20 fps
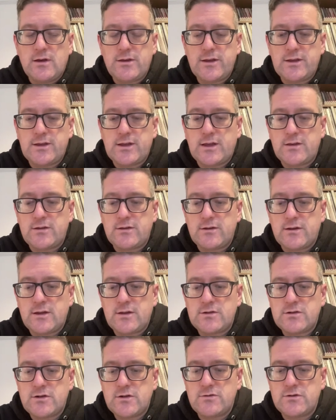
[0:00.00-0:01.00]
I think
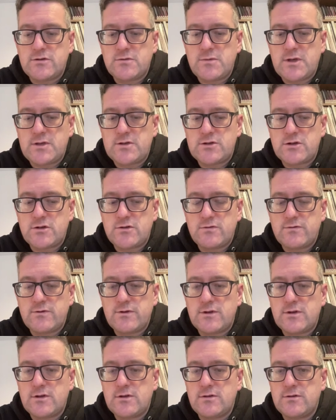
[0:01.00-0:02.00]
that shows the measure of
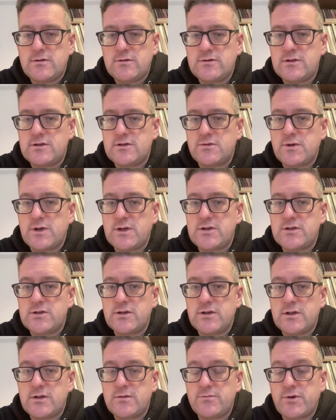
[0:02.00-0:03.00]
the
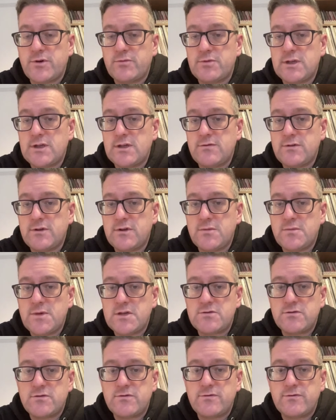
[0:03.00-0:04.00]
situation, and probably even the
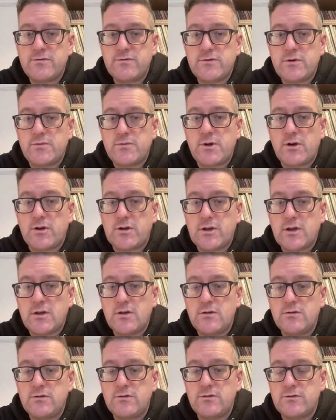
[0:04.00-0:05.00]
measure of Tom Lockyer,
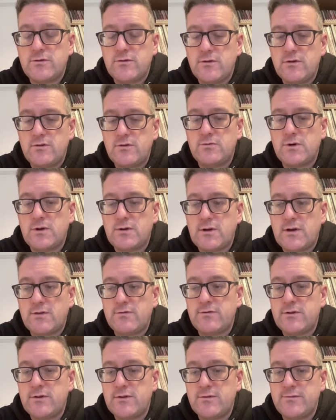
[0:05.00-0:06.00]
who's well
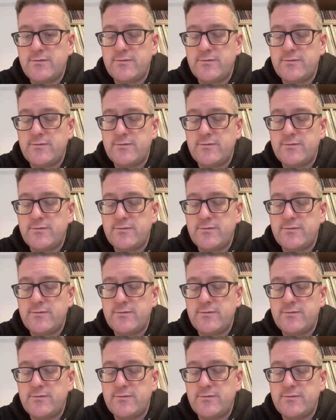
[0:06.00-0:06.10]
loved.